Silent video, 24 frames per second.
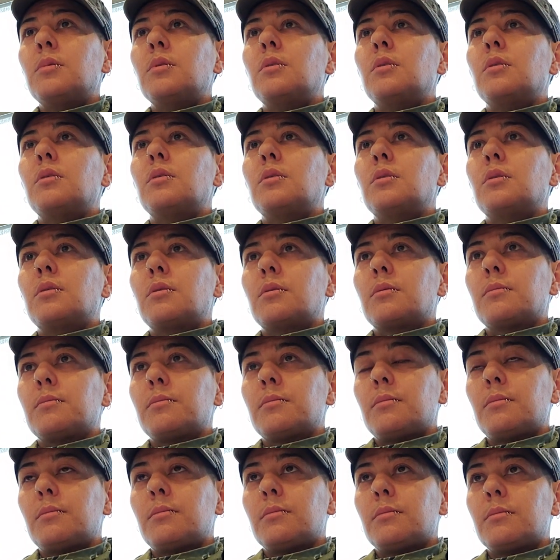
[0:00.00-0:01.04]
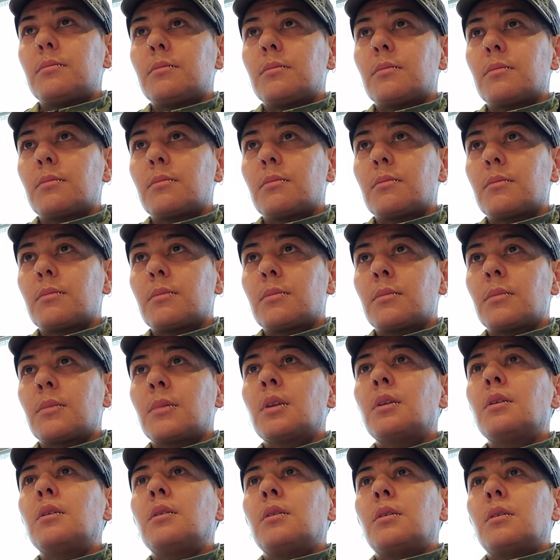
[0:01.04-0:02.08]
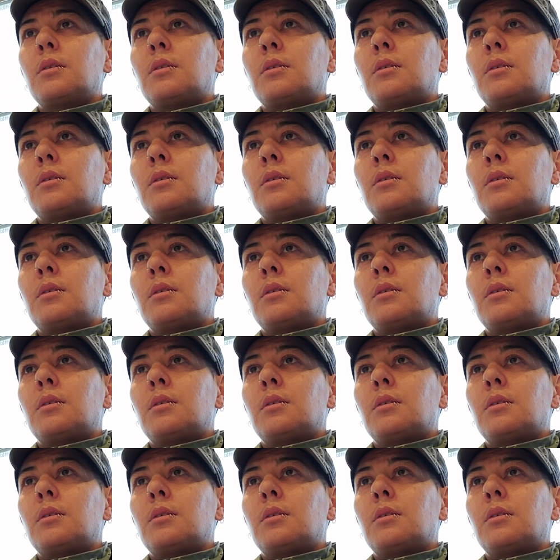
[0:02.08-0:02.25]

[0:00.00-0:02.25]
The in-laws' lawyers or Roz?